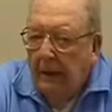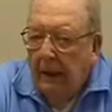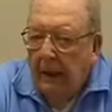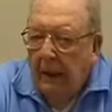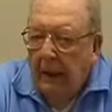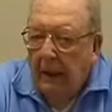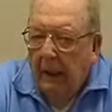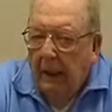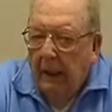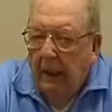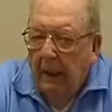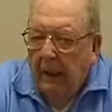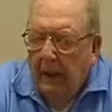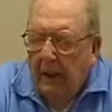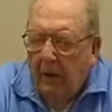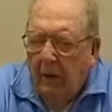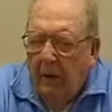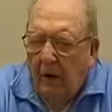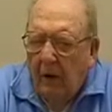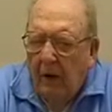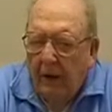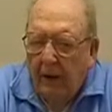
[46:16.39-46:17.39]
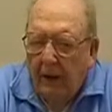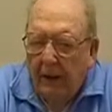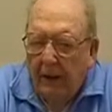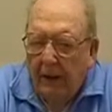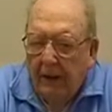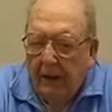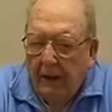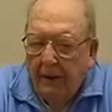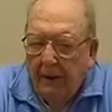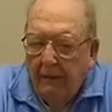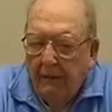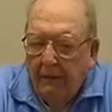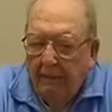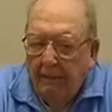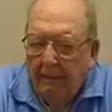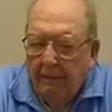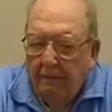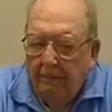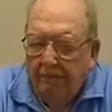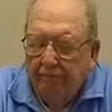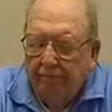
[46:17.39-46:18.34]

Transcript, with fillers: Did you have oh, a job to go to, or?